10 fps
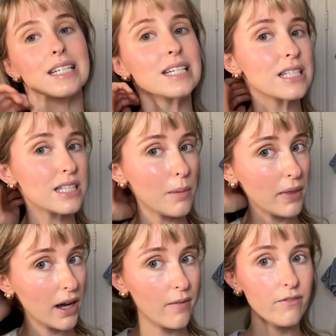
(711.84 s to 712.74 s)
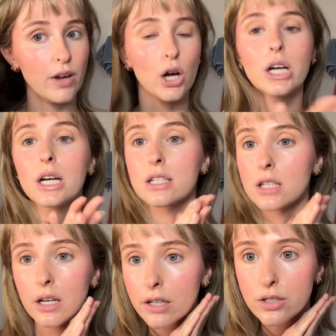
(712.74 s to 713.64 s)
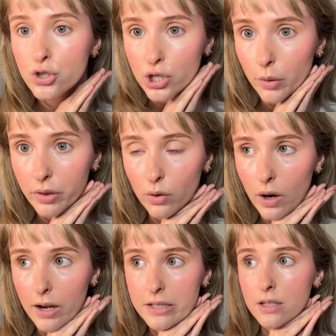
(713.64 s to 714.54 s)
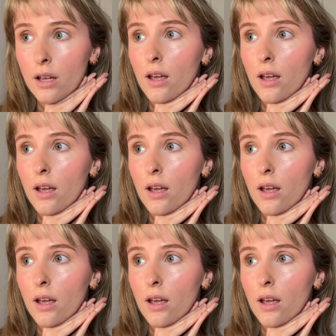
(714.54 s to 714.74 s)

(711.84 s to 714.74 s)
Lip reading: is something I'm very excited to share with you guys,